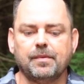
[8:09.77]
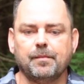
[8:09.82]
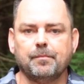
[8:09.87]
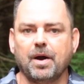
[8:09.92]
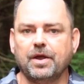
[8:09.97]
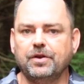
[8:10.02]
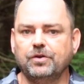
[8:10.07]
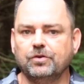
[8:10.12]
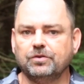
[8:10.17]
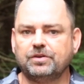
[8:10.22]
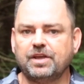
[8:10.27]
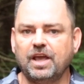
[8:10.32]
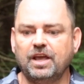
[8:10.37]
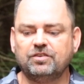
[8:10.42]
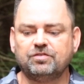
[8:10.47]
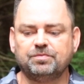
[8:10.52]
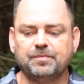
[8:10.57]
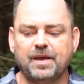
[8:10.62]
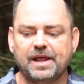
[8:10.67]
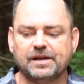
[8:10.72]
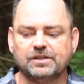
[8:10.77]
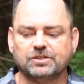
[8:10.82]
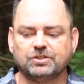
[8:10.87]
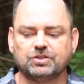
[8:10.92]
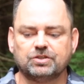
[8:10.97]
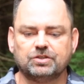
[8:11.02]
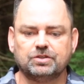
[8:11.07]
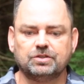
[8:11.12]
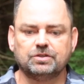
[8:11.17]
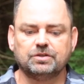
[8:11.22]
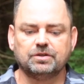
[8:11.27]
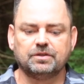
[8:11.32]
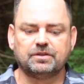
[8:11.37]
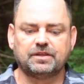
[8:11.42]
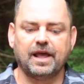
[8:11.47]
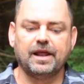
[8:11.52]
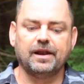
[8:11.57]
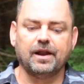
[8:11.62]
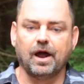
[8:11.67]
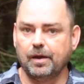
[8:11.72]
My new case manager
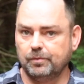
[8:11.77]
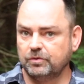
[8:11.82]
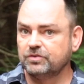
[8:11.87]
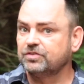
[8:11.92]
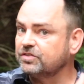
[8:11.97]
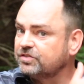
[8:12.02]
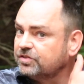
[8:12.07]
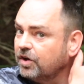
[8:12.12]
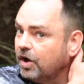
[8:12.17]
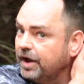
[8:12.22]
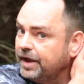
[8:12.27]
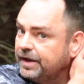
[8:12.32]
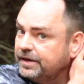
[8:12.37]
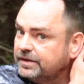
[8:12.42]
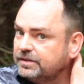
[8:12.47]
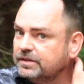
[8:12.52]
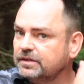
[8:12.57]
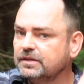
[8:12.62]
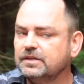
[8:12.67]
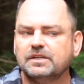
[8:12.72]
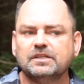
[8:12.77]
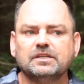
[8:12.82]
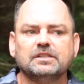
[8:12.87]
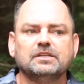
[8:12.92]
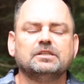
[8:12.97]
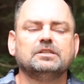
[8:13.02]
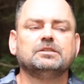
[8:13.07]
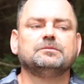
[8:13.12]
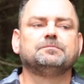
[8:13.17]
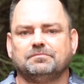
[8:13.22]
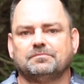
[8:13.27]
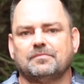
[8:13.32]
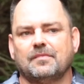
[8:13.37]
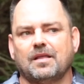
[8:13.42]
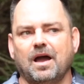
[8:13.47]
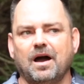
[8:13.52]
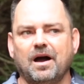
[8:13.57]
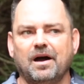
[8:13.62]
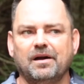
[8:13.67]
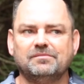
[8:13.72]
that I was assigned,
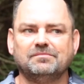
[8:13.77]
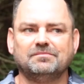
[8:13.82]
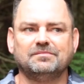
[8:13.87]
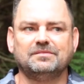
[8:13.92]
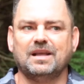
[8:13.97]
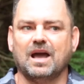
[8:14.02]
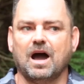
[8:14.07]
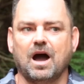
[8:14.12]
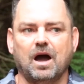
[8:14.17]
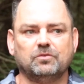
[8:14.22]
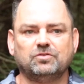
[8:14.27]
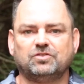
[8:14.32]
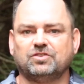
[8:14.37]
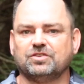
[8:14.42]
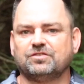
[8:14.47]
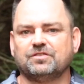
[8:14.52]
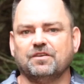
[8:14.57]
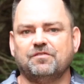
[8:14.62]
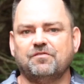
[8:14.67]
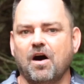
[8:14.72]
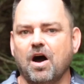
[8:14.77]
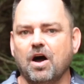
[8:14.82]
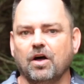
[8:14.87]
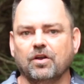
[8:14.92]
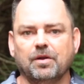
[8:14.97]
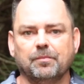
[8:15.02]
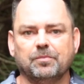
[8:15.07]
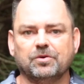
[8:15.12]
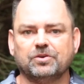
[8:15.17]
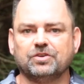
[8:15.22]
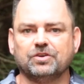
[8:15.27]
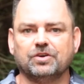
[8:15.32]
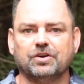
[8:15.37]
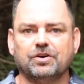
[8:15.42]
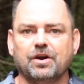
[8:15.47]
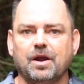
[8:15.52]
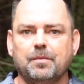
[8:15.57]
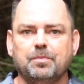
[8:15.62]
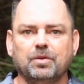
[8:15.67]
I was just a file number to her, I